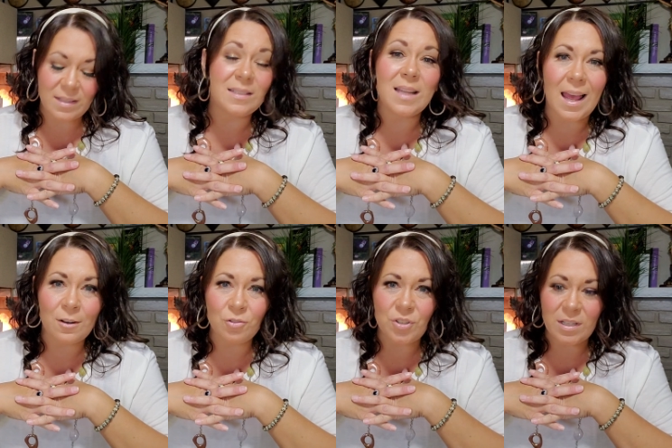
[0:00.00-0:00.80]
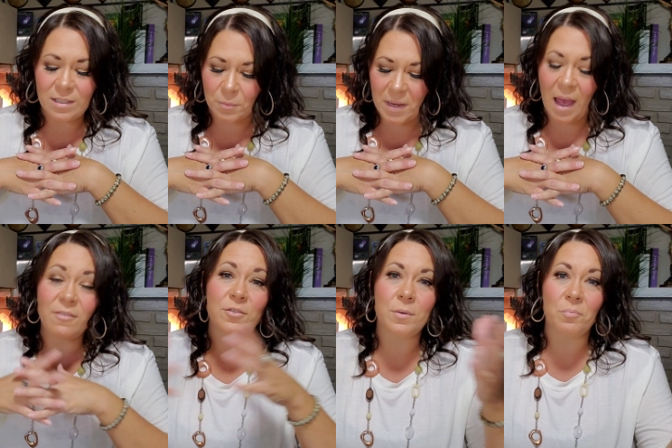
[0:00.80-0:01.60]
these energies. We
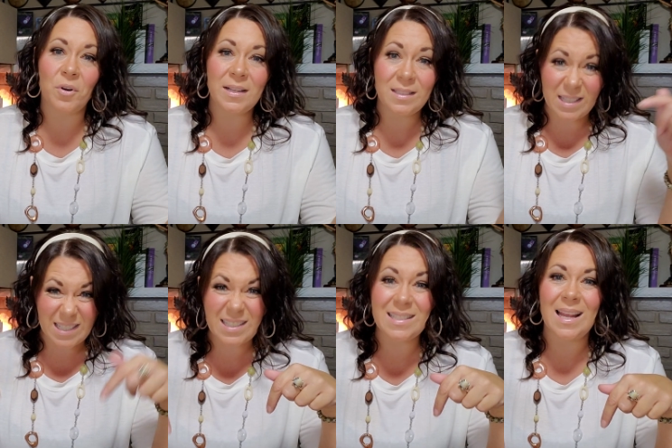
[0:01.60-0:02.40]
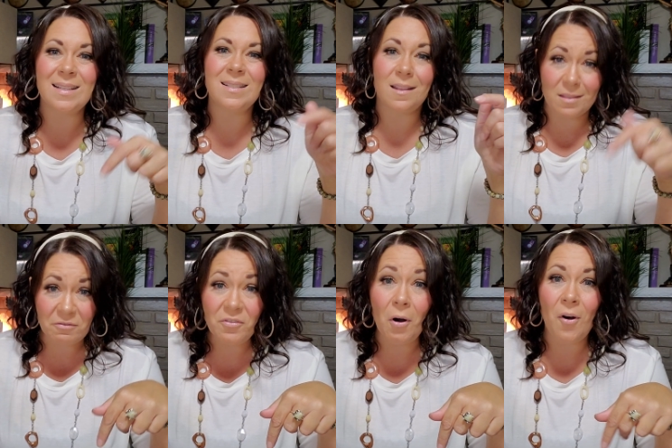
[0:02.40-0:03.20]
have to embrace the descent, the
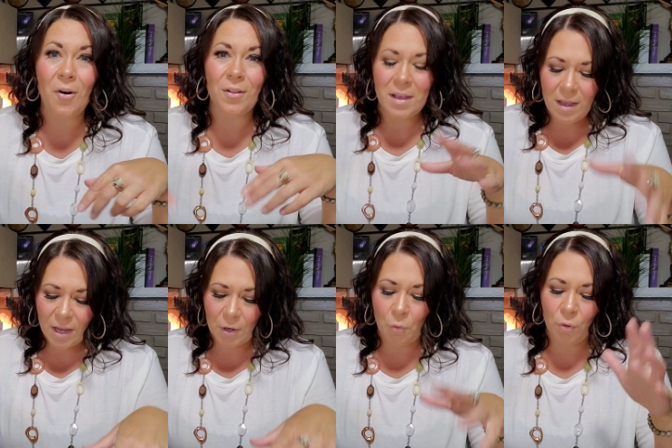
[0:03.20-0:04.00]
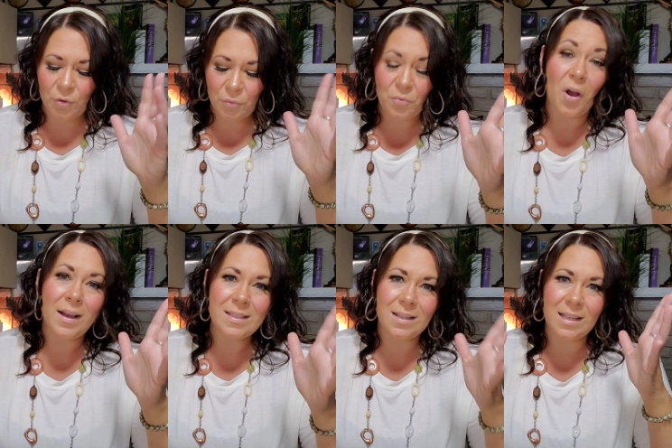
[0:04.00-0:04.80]
fall, in order to
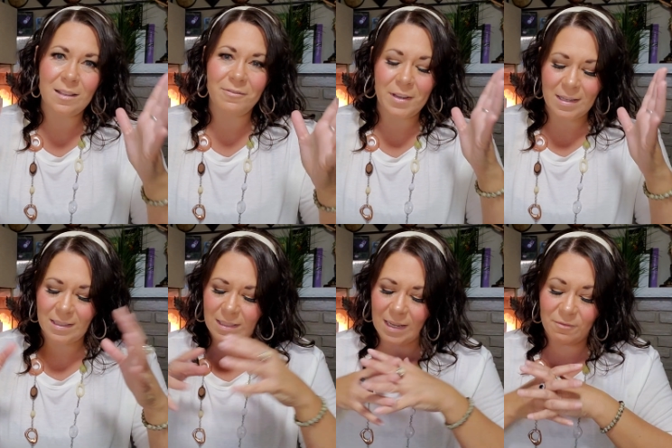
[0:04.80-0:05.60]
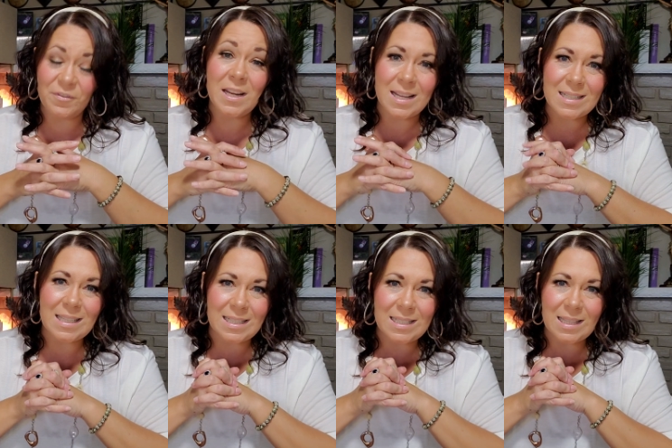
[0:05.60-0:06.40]
rise like the phoenix, phoenix
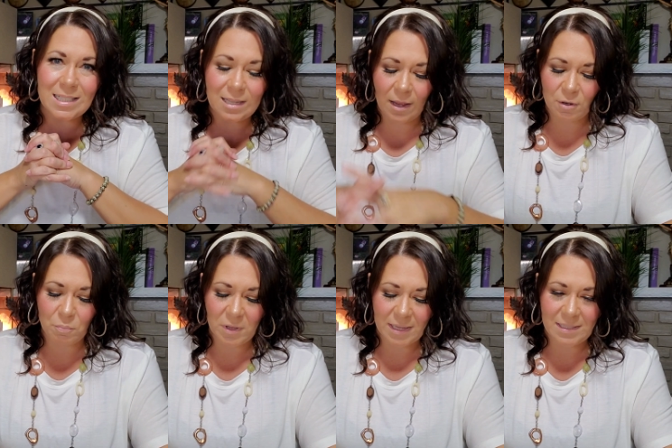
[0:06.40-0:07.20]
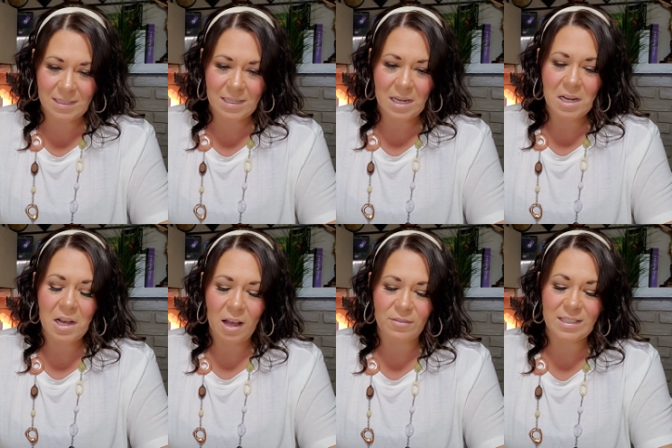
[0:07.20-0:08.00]
into these higher planes
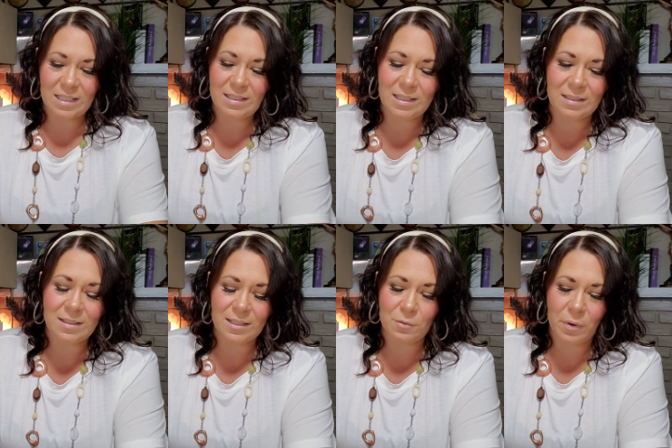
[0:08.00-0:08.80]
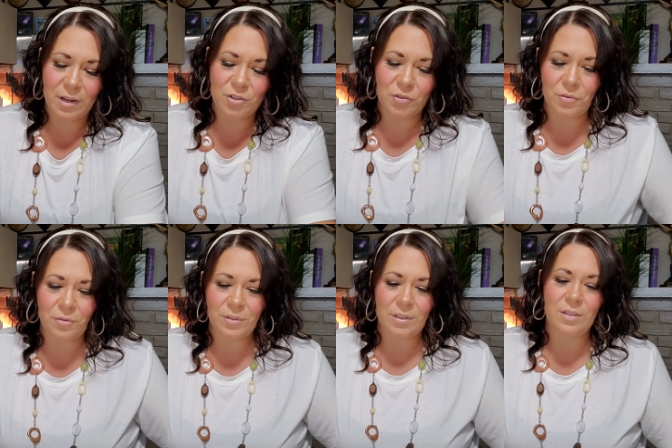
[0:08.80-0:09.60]
of existence is what I
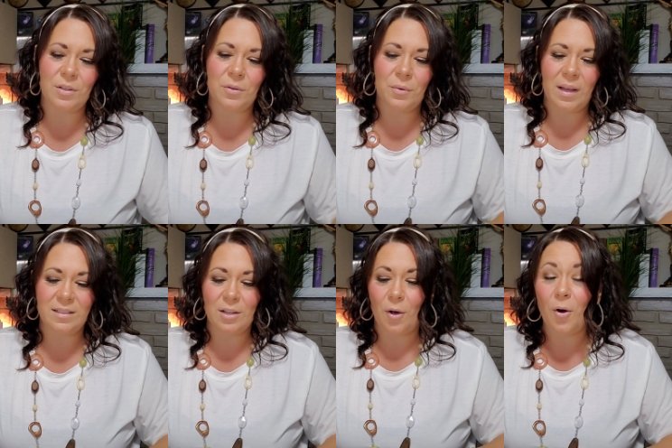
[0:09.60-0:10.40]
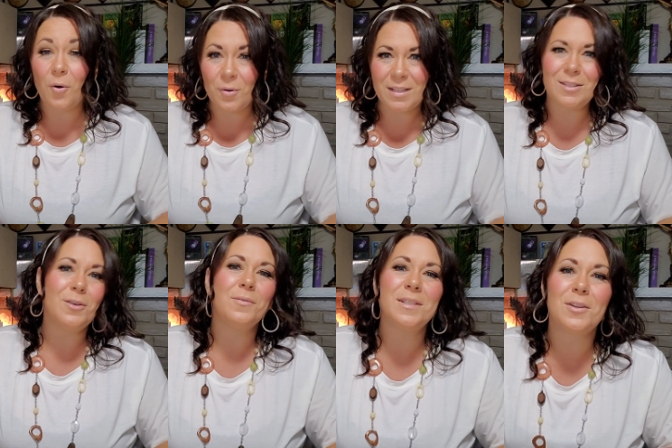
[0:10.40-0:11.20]
journaled. And so it's always,
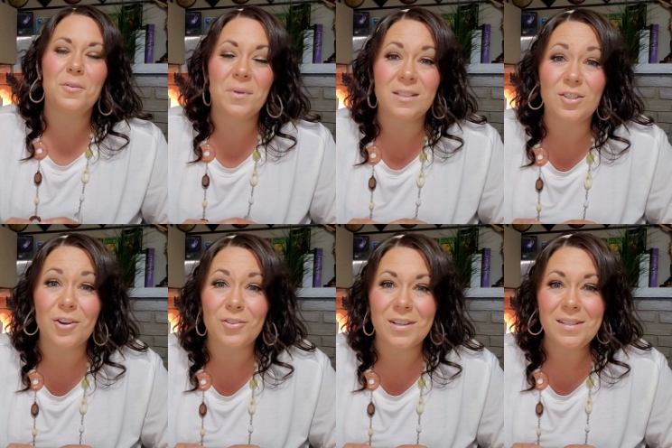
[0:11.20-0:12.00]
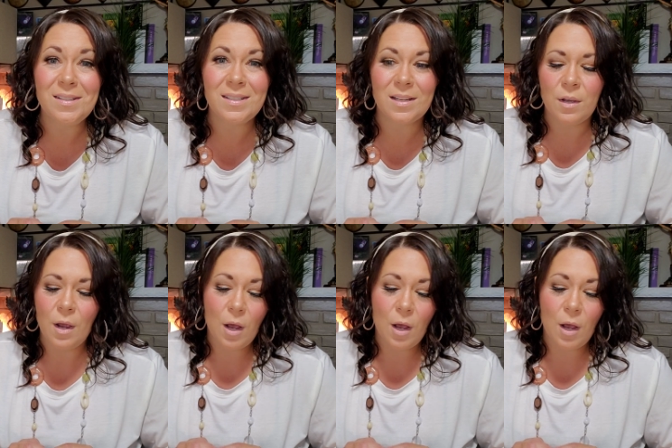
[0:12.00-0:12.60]
always, always darkest